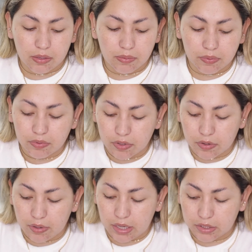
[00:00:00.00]
before
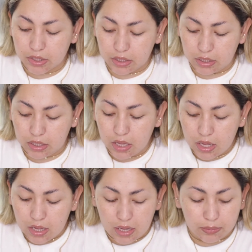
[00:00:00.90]
you actually
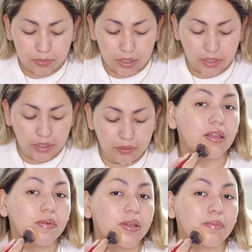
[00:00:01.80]
apply it.
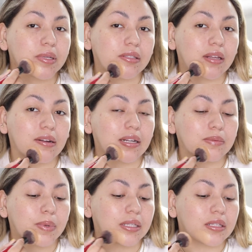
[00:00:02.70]
And I'm going to start
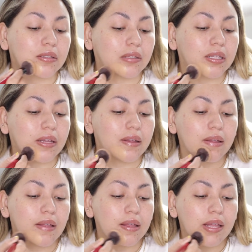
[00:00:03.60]
to blend it in the
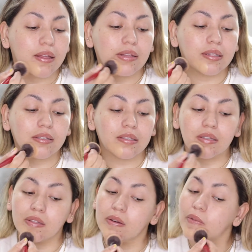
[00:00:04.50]
parts where I
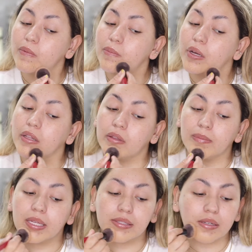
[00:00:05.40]
need the most
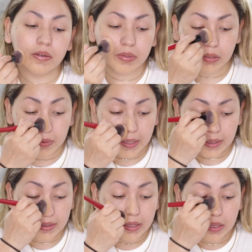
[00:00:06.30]
coverage.
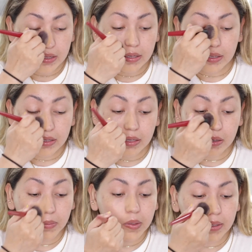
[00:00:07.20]
Lately, my
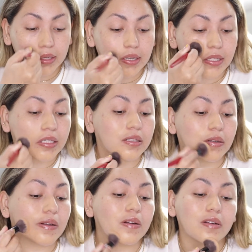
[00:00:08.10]
chin has been
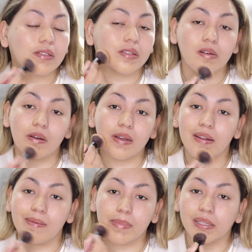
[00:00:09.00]
going through it.